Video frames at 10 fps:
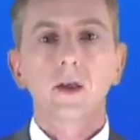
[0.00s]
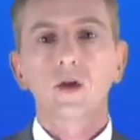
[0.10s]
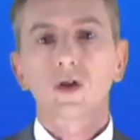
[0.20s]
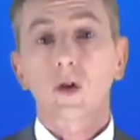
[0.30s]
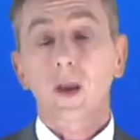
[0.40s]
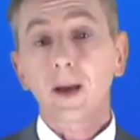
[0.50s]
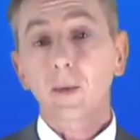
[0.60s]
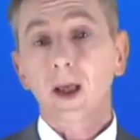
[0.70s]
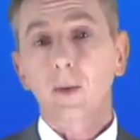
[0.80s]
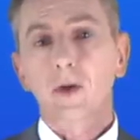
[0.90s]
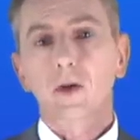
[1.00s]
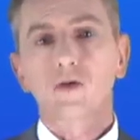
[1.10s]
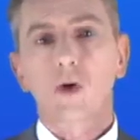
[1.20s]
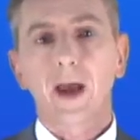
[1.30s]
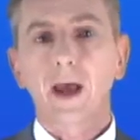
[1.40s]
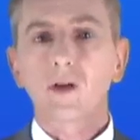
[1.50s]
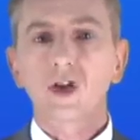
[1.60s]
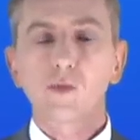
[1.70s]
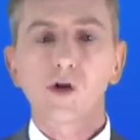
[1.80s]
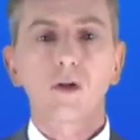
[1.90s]
You should then be able to draw
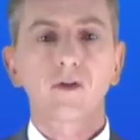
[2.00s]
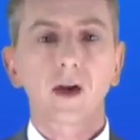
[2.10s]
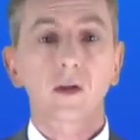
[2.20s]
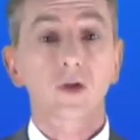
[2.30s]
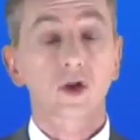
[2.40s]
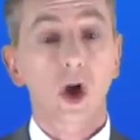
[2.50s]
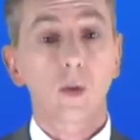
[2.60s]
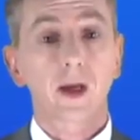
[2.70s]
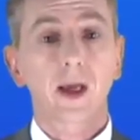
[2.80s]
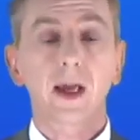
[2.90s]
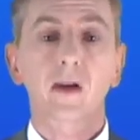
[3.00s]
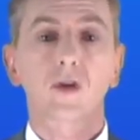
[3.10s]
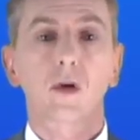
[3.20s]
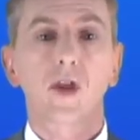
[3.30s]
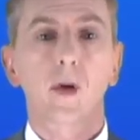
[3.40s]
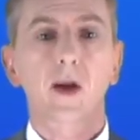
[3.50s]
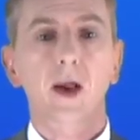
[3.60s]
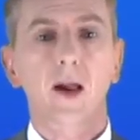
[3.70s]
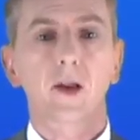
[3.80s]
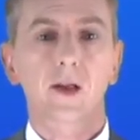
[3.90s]
energy profiles showing
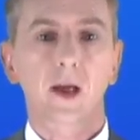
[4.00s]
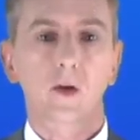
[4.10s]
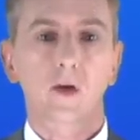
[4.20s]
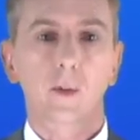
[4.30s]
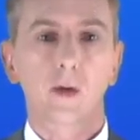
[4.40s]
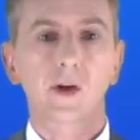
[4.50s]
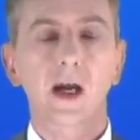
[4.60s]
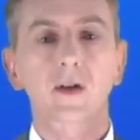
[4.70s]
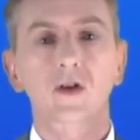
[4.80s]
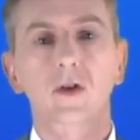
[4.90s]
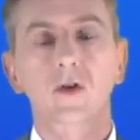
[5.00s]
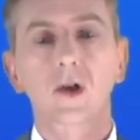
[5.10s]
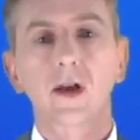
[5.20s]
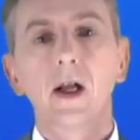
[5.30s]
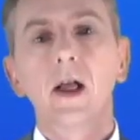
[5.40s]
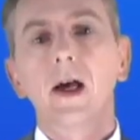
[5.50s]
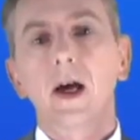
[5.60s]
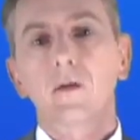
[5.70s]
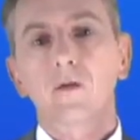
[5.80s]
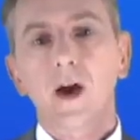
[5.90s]
exothermic and endothermic reactions.
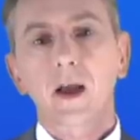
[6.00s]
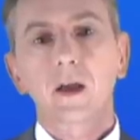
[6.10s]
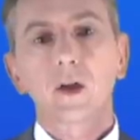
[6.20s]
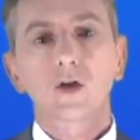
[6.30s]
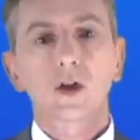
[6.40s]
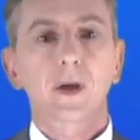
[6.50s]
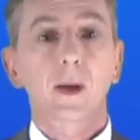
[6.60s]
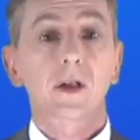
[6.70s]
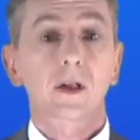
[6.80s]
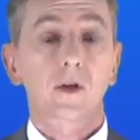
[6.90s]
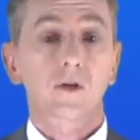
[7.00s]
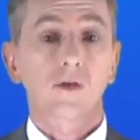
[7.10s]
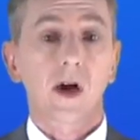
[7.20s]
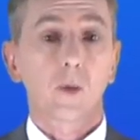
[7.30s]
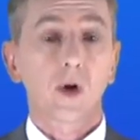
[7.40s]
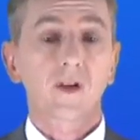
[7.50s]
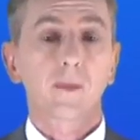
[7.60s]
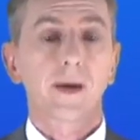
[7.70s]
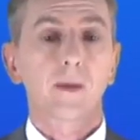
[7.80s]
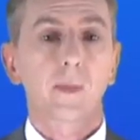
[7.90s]
And finally, you should be able to describe
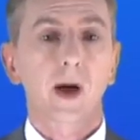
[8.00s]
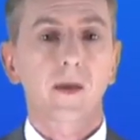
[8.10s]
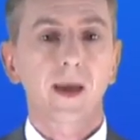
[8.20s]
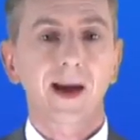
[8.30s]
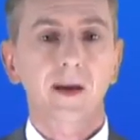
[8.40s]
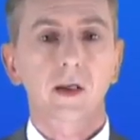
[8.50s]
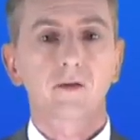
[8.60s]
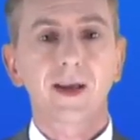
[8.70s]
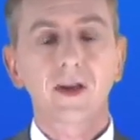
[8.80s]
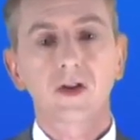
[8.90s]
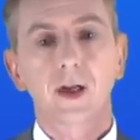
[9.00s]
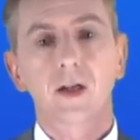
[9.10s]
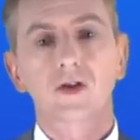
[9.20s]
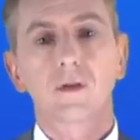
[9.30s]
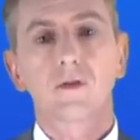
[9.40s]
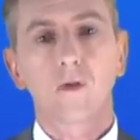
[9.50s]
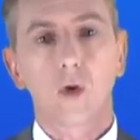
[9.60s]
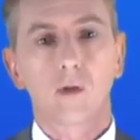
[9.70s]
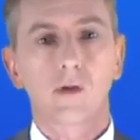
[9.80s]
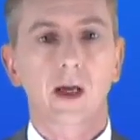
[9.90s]
what's meant by the activation energy
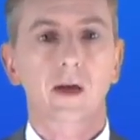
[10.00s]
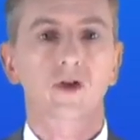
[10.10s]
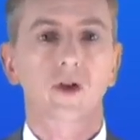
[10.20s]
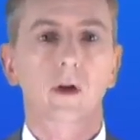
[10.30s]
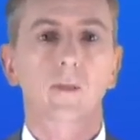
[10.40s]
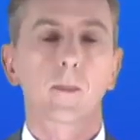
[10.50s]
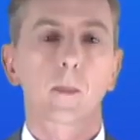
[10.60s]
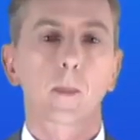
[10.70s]
for a reaction.